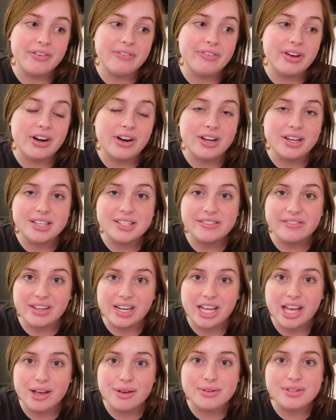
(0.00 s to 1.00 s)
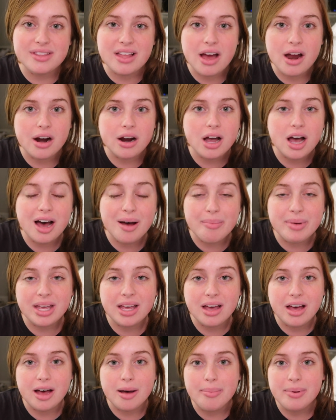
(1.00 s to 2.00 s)
the various videos that are
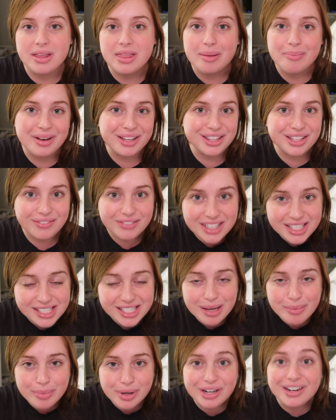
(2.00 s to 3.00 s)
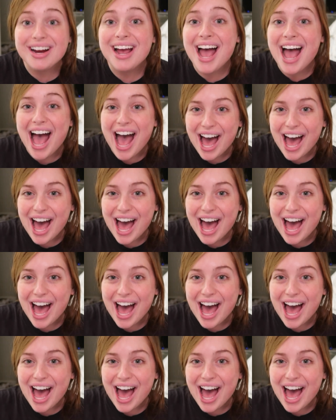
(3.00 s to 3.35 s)
coming up in the month of December.